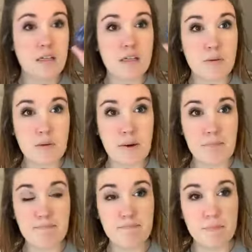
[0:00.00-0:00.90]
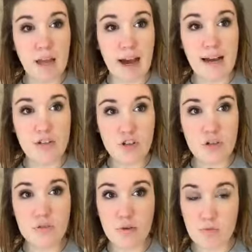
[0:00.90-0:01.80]
anyway, I
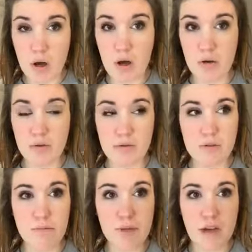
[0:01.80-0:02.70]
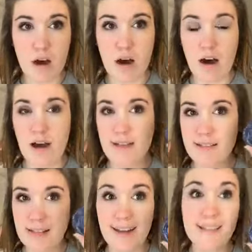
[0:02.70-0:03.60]
chose a rose
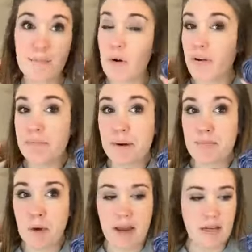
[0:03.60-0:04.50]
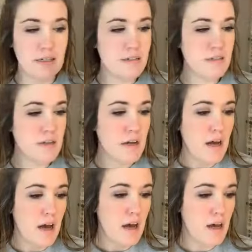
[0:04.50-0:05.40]
because that's part of my brand.
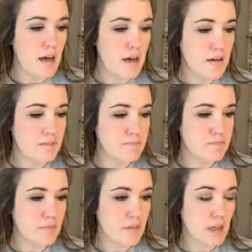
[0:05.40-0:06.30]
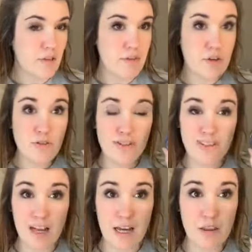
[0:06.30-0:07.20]
If you just
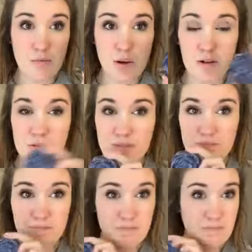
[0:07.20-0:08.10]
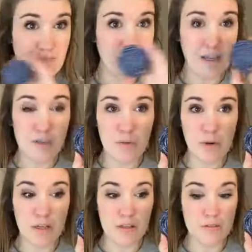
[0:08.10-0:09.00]
like the rose and you
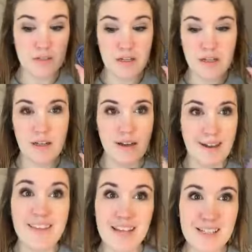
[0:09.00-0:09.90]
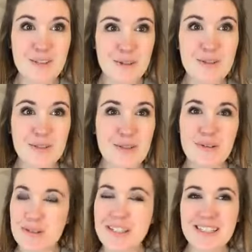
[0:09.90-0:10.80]
want to use it, that's cool too.
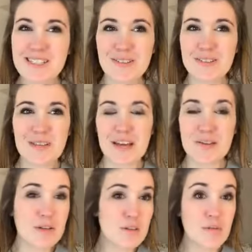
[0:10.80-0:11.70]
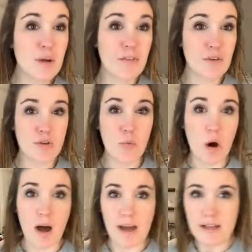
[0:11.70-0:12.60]
You can still do that. You can do whatever you
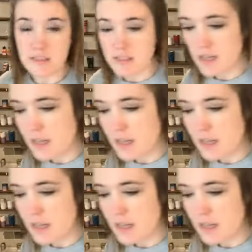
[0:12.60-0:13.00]
want.